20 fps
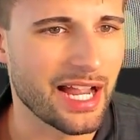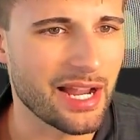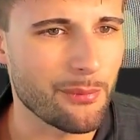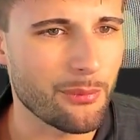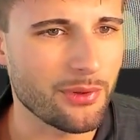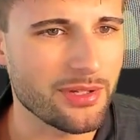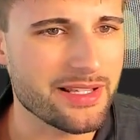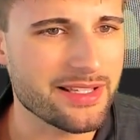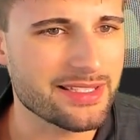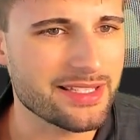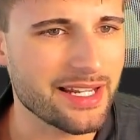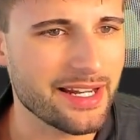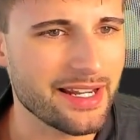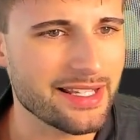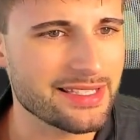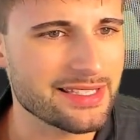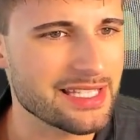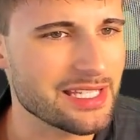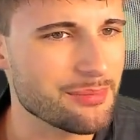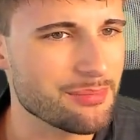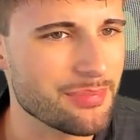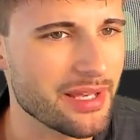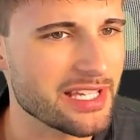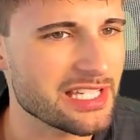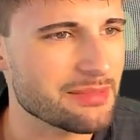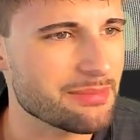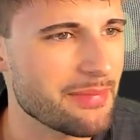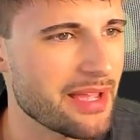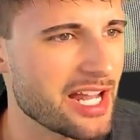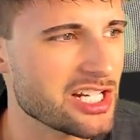I wouldn't say it's the
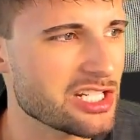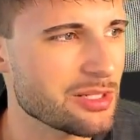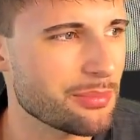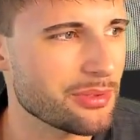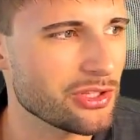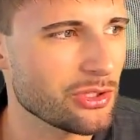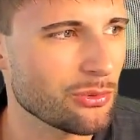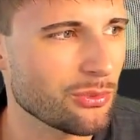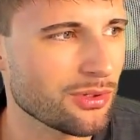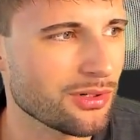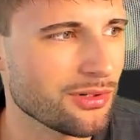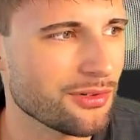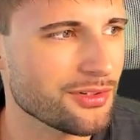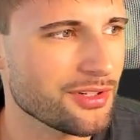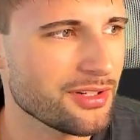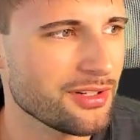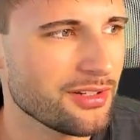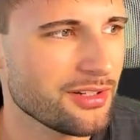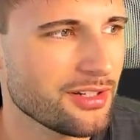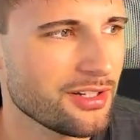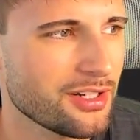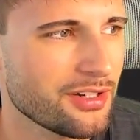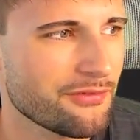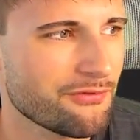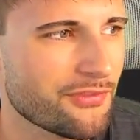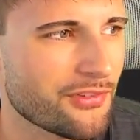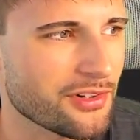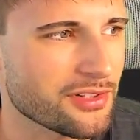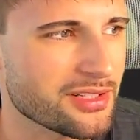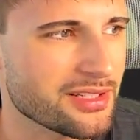best matchup in the world
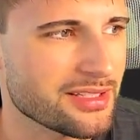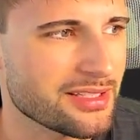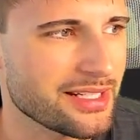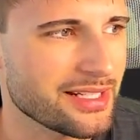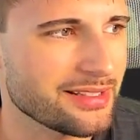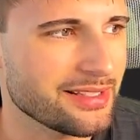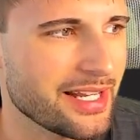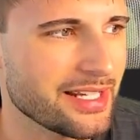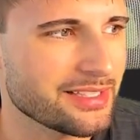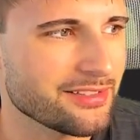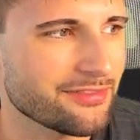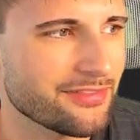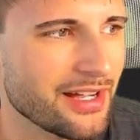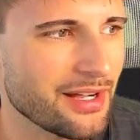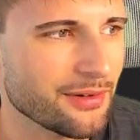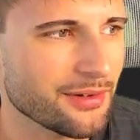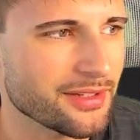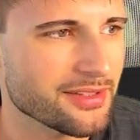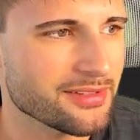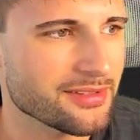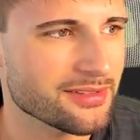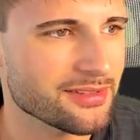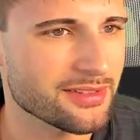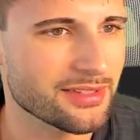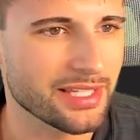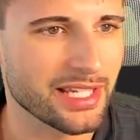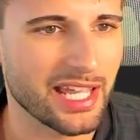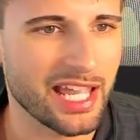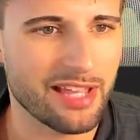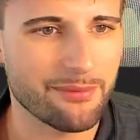versus the Atlanta Falcons.
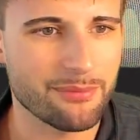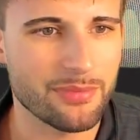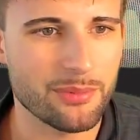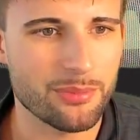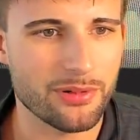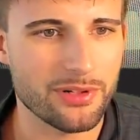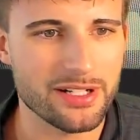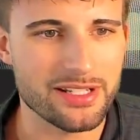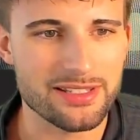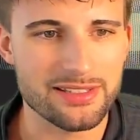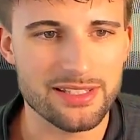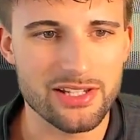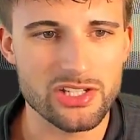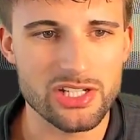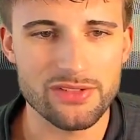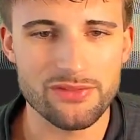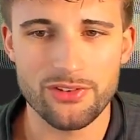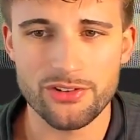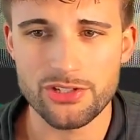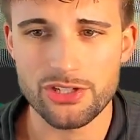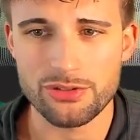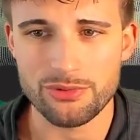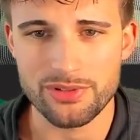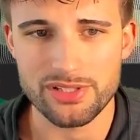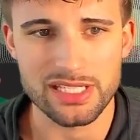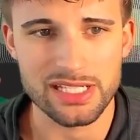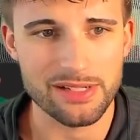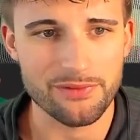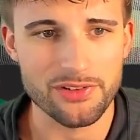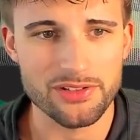They have been pretty stingy versus
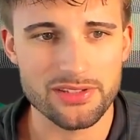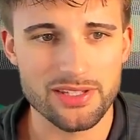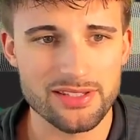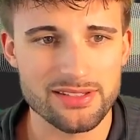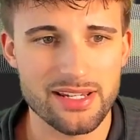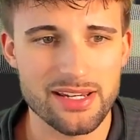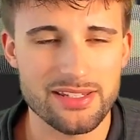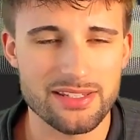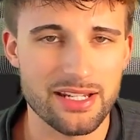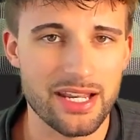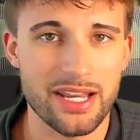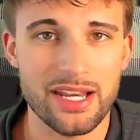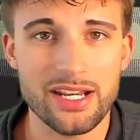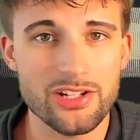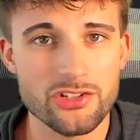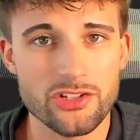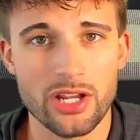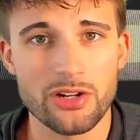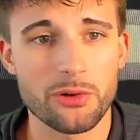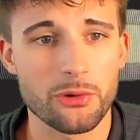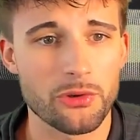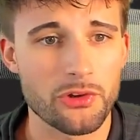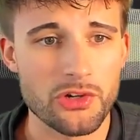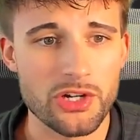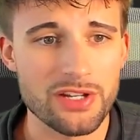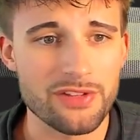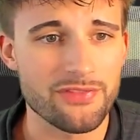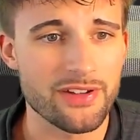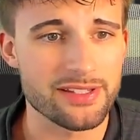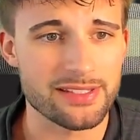receivers this season, and in general, their
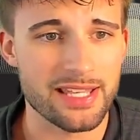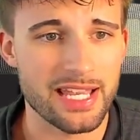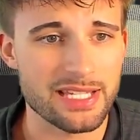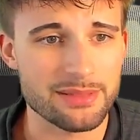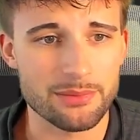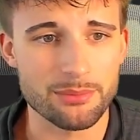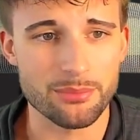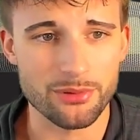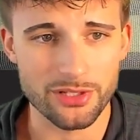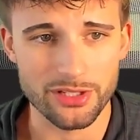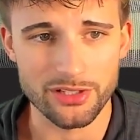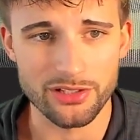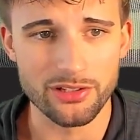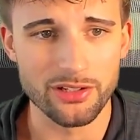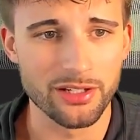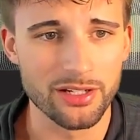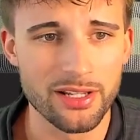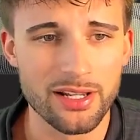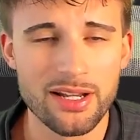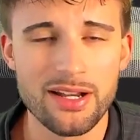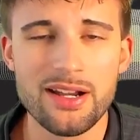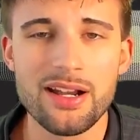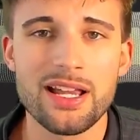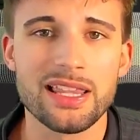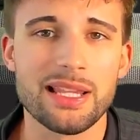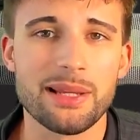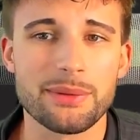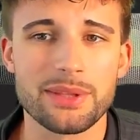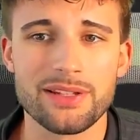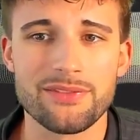defense has been pretty good,
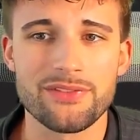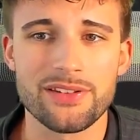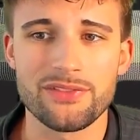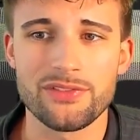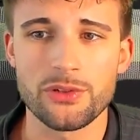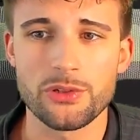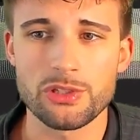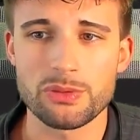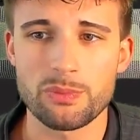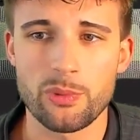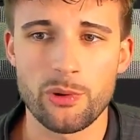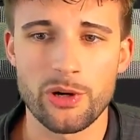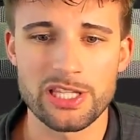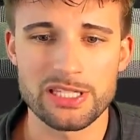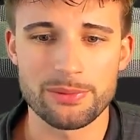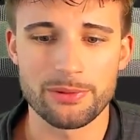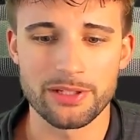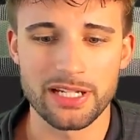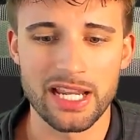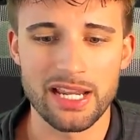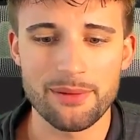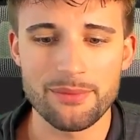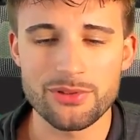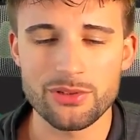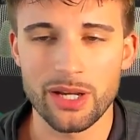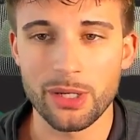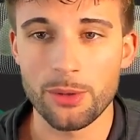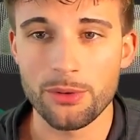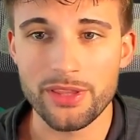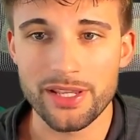allowing the 5th fewest points per game.
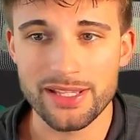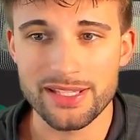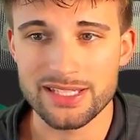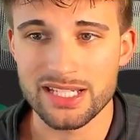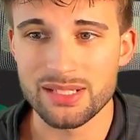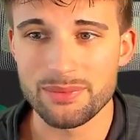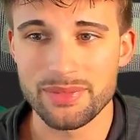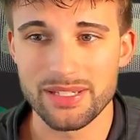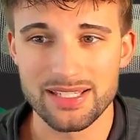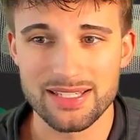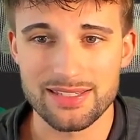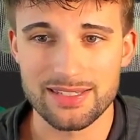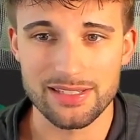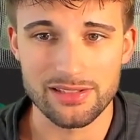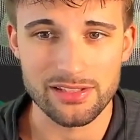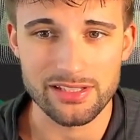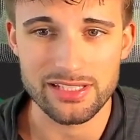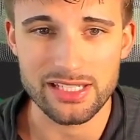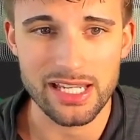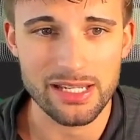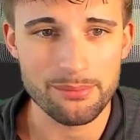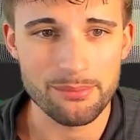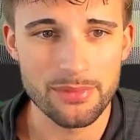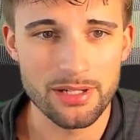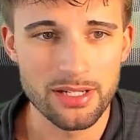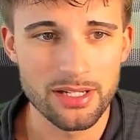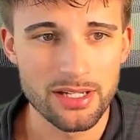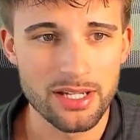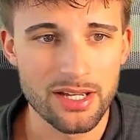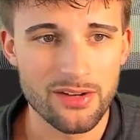So I don't think it's going to be a ceiling
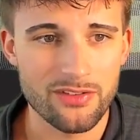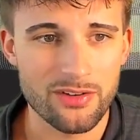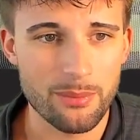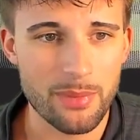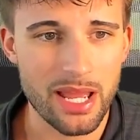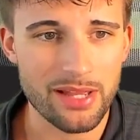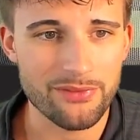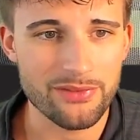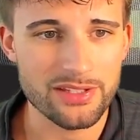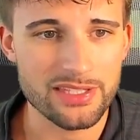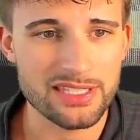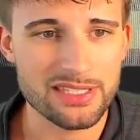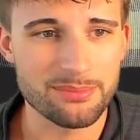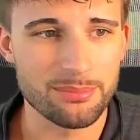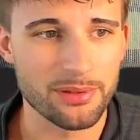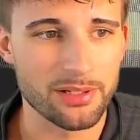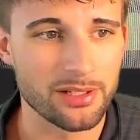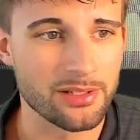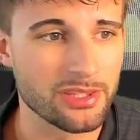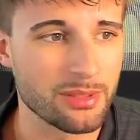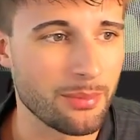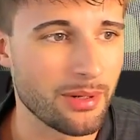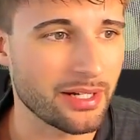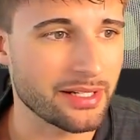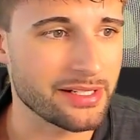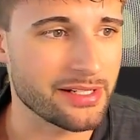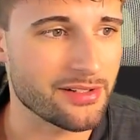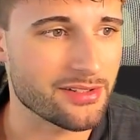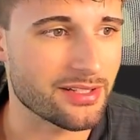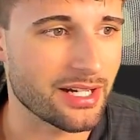game from Evans, but the
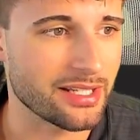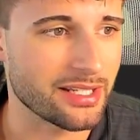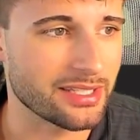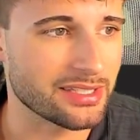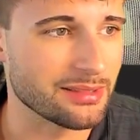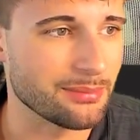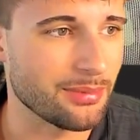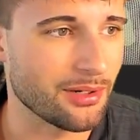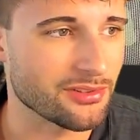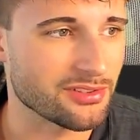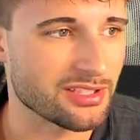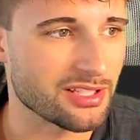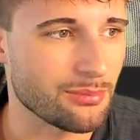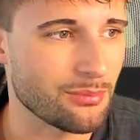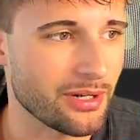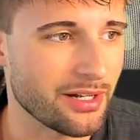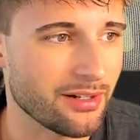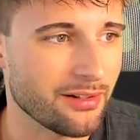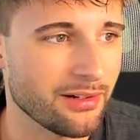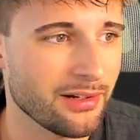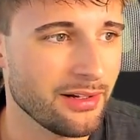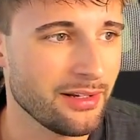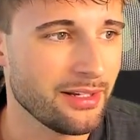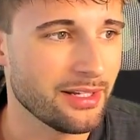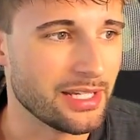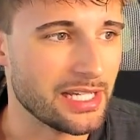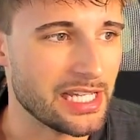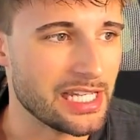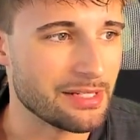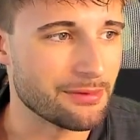Buccaneers got to get the ball somewhere,
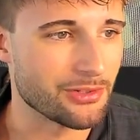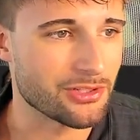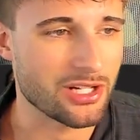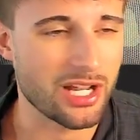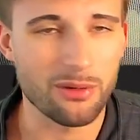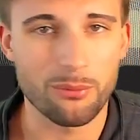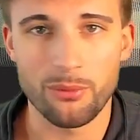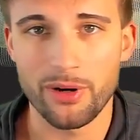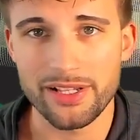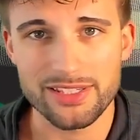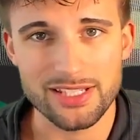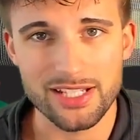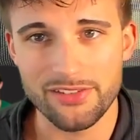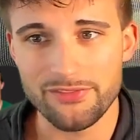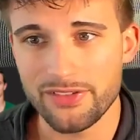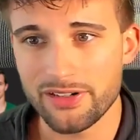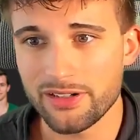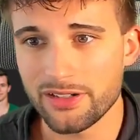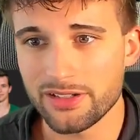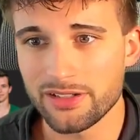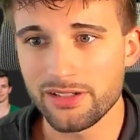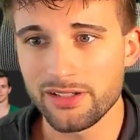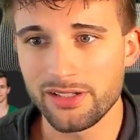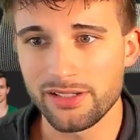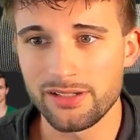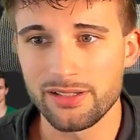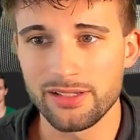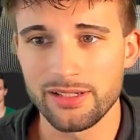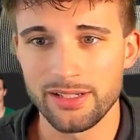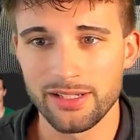and Rachaad White's not very
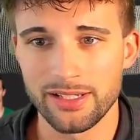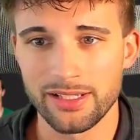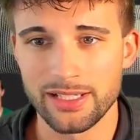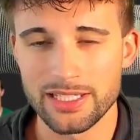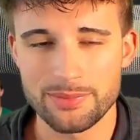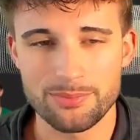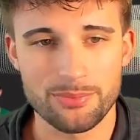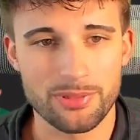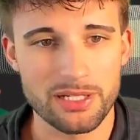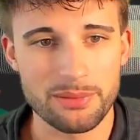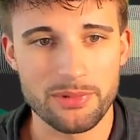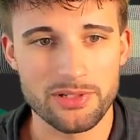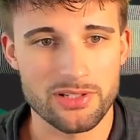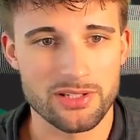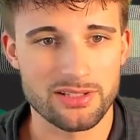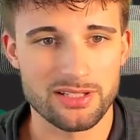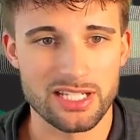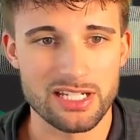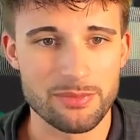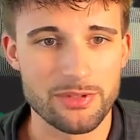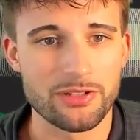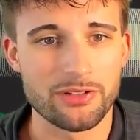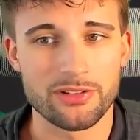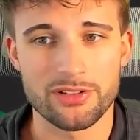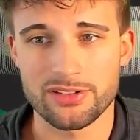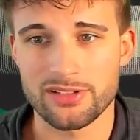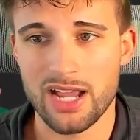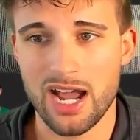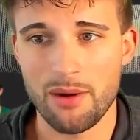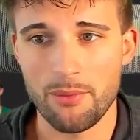good, and it's pretty much just going to be
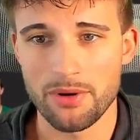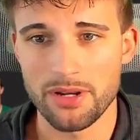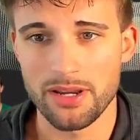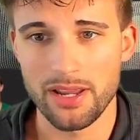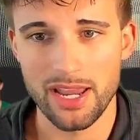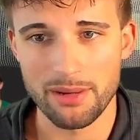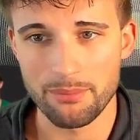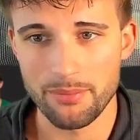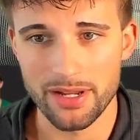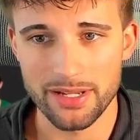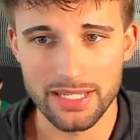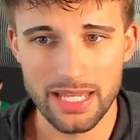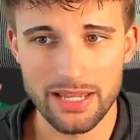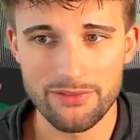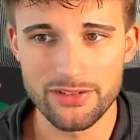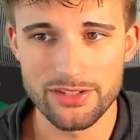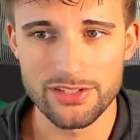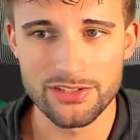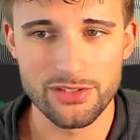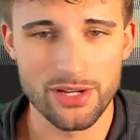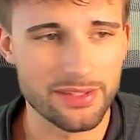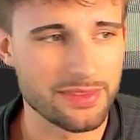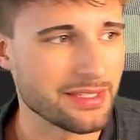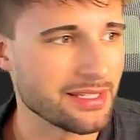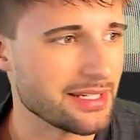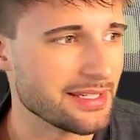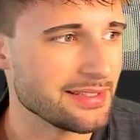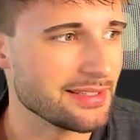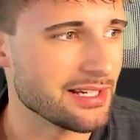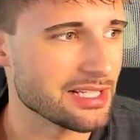Chris Godwin and Mike Evans. So I
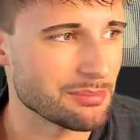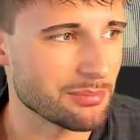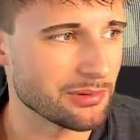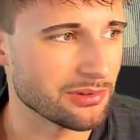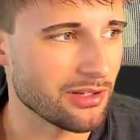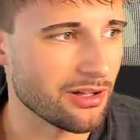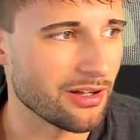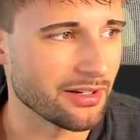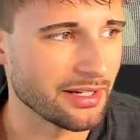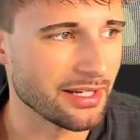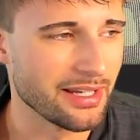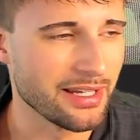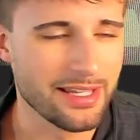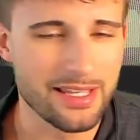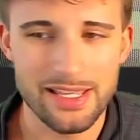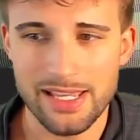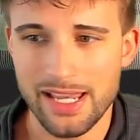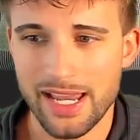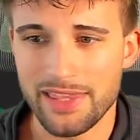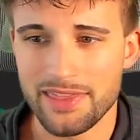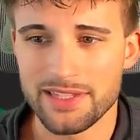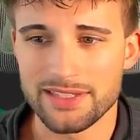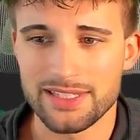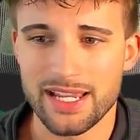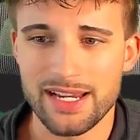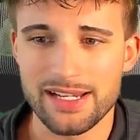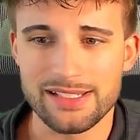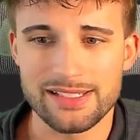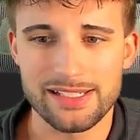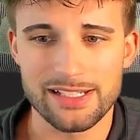think he does belong in this
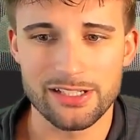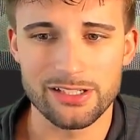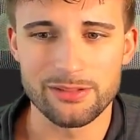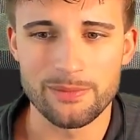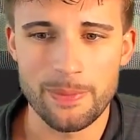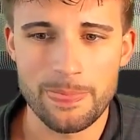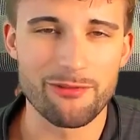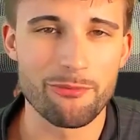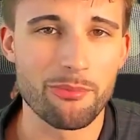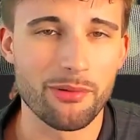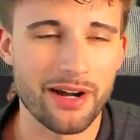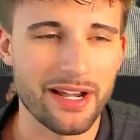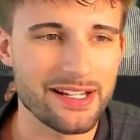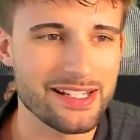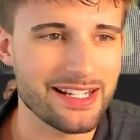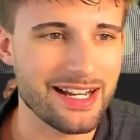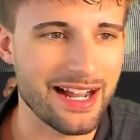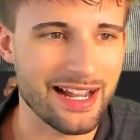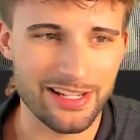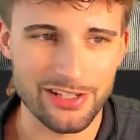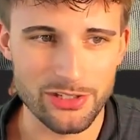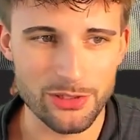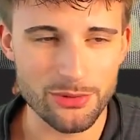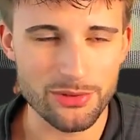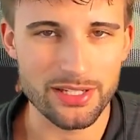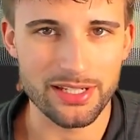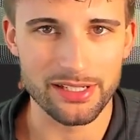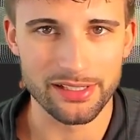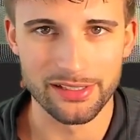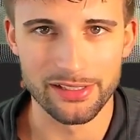A tier. And Brandon
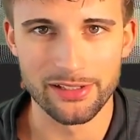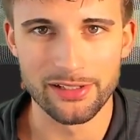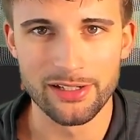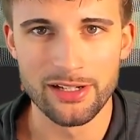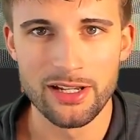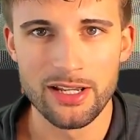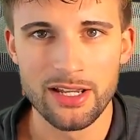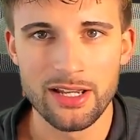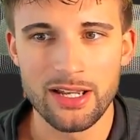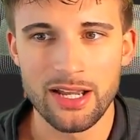Ayuk here.